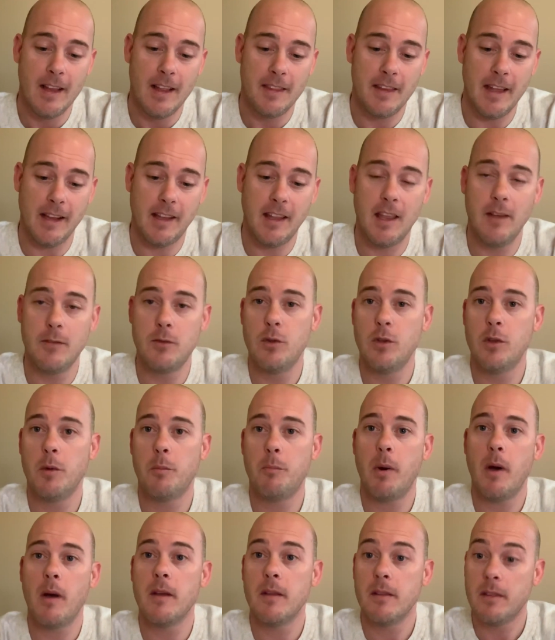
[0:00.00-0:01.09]
That gives you
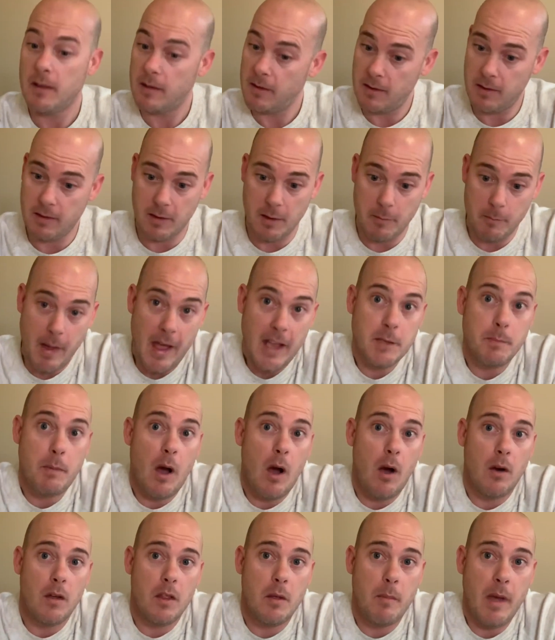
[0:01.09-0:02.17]
the max
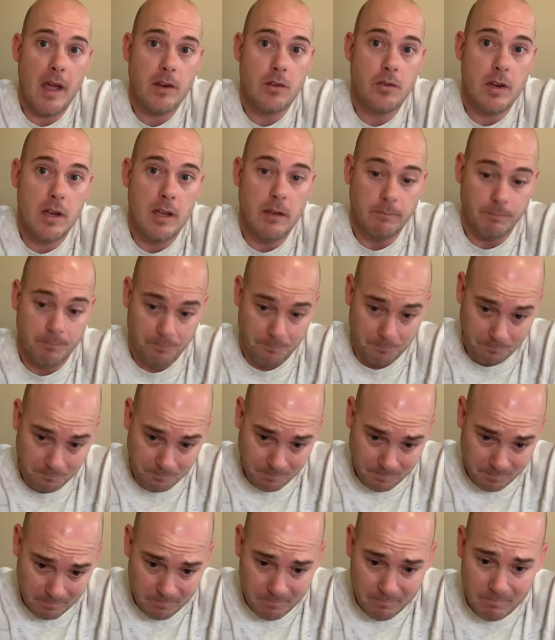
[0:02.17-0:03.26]
power of the battery
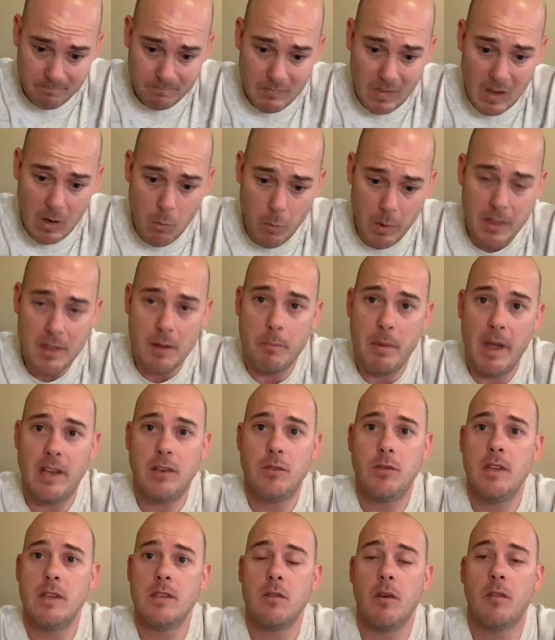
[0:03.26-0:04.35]
when the
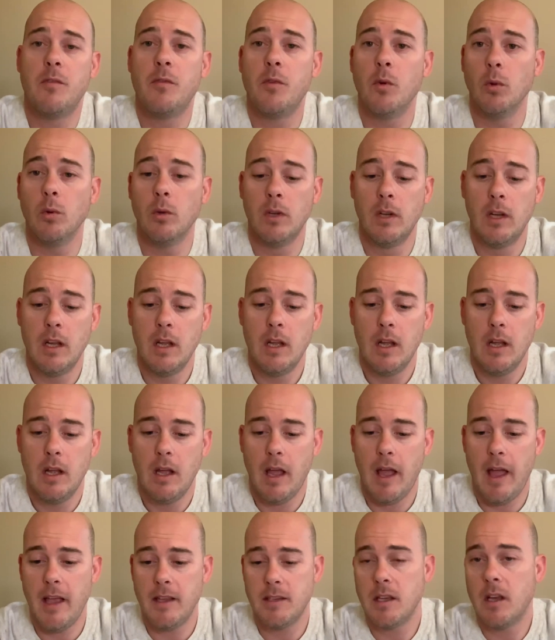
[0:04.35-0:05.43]
batteries are full.
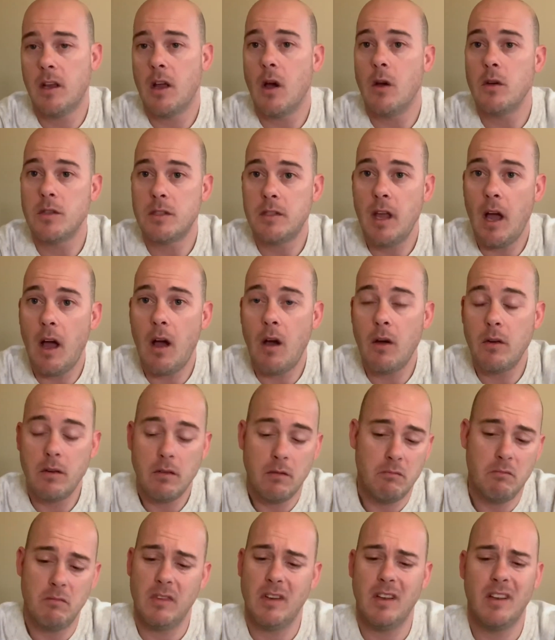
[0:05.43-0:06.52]
As it goes
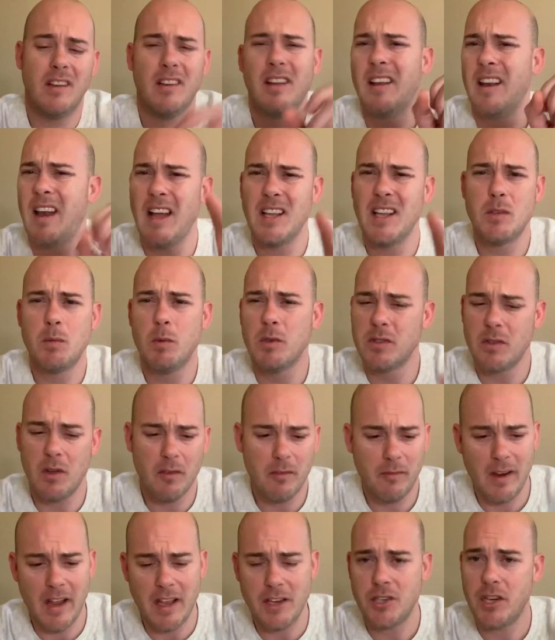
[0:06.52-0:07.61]
down, the lights will start
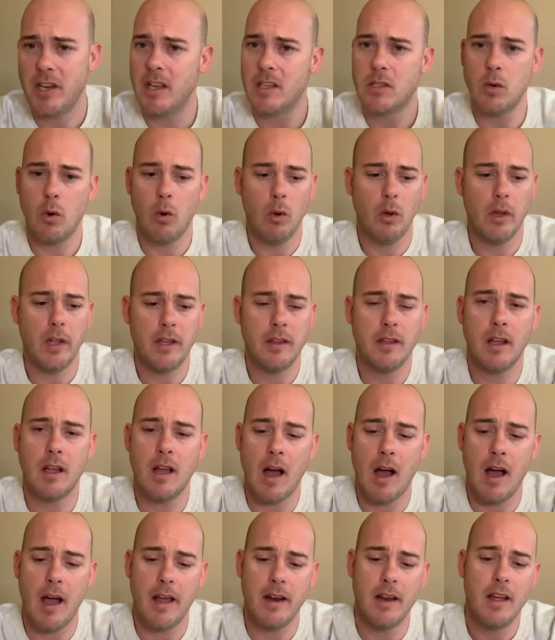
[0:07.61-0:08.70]
flashing. It's all in the
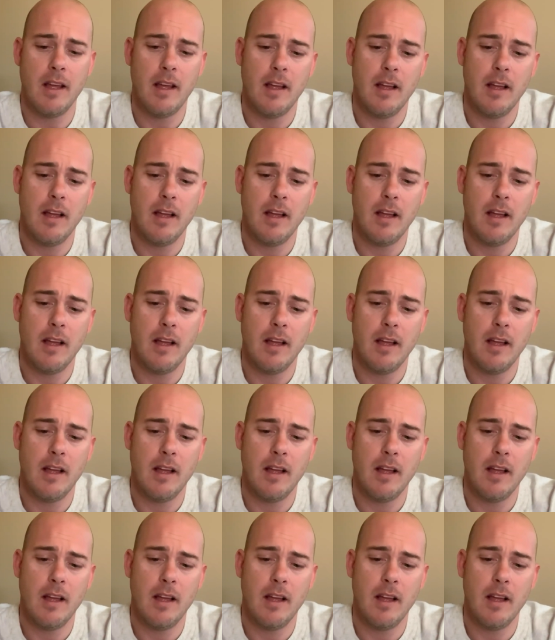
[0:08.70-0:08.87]
guide.